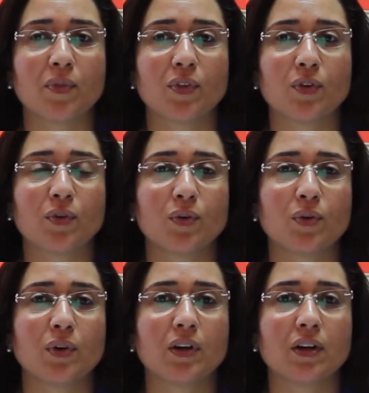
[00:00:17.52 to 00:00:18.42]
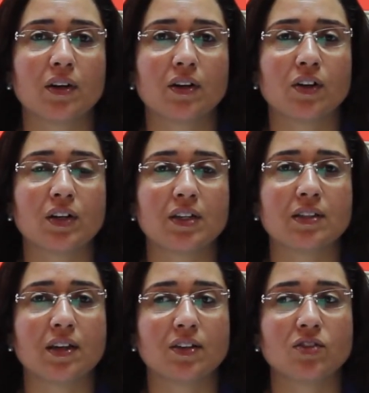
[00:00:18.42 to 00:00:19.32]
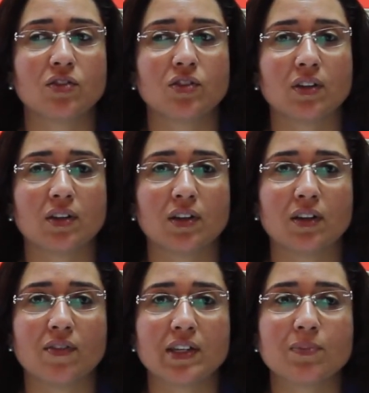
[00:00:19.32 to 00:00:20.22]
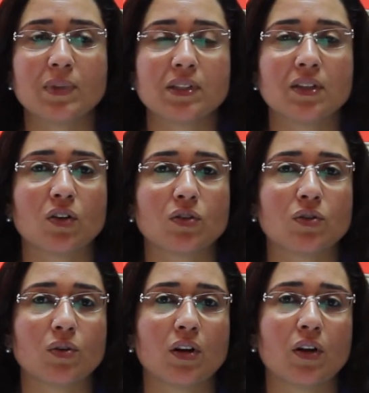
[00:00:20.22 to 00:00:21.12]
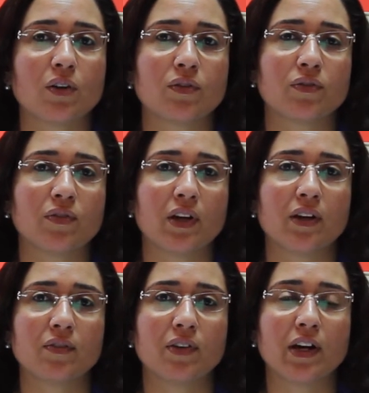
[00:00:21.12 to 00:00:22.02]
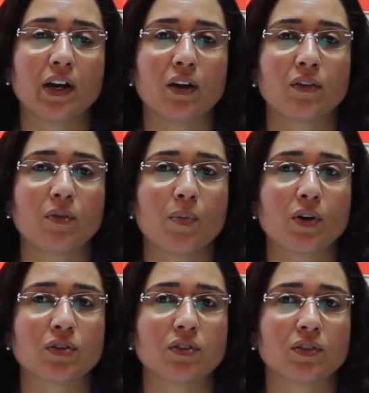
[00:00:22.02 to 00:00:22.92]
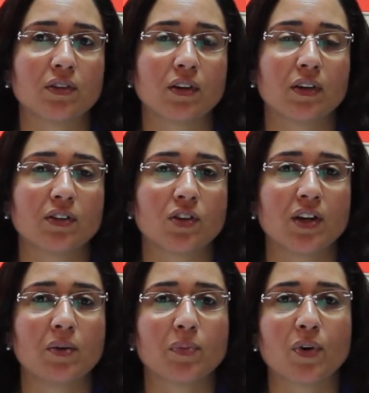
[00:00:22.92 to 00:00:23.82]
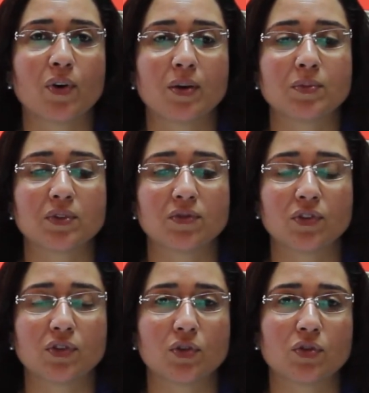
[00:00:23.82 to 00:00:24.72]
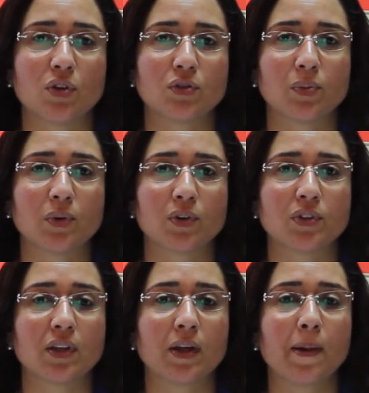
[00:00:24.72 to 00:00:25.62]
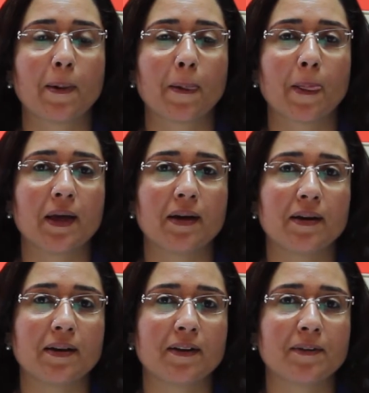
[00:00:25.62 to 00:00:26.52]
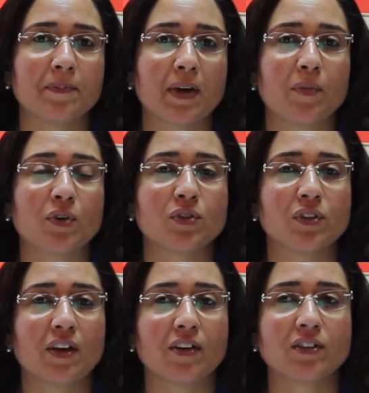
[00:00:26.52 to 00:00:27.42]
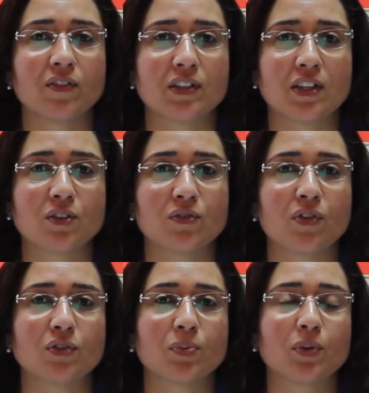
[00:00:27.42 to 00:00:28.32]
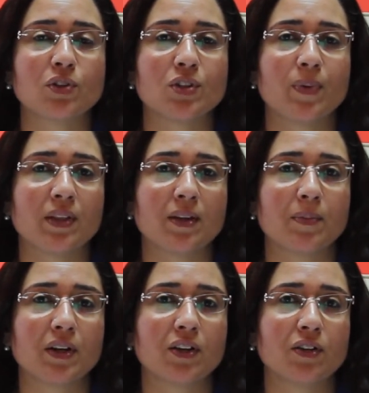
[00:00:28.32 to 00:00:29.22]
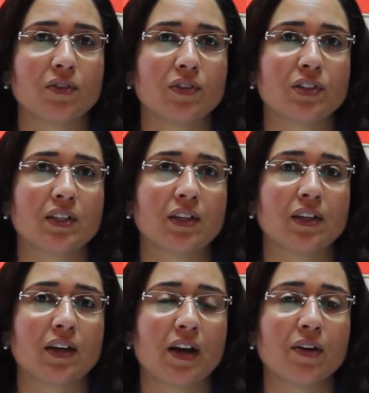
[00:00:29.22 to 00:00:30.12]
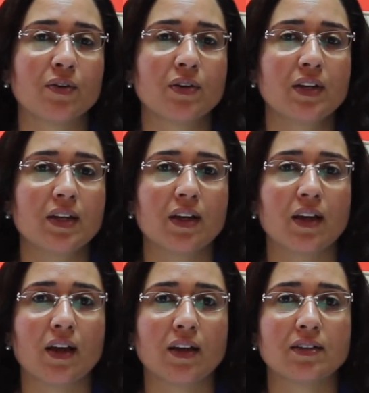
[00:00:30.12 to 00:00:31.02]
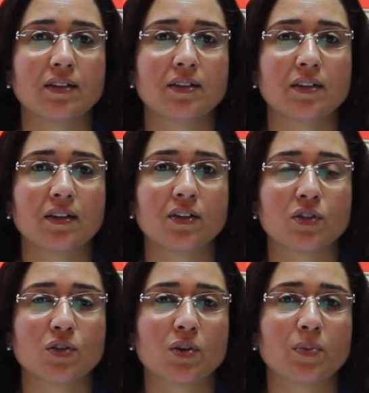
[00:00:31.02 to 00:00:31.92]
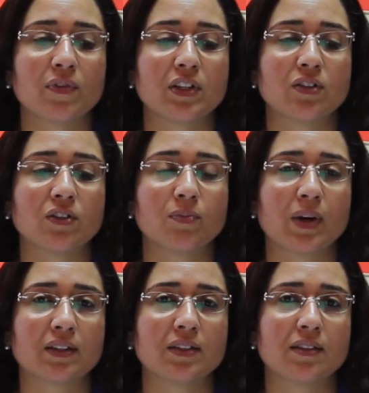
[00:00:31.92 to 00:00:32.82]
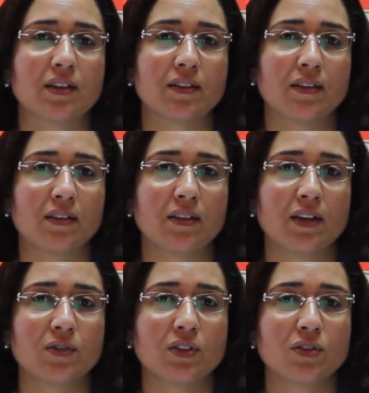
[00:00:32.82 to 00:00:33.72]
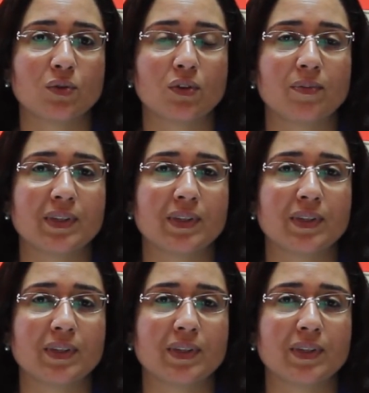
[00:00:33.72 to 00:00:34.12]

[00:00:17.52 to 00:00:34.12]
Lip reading: through early stage investments and also a lot of very out-of-the-box training programs for social entrepreneurs. I'm also the director of the Center for Entrepreneurship at the American University in Cairo and an associate professor of practice at the AUC School of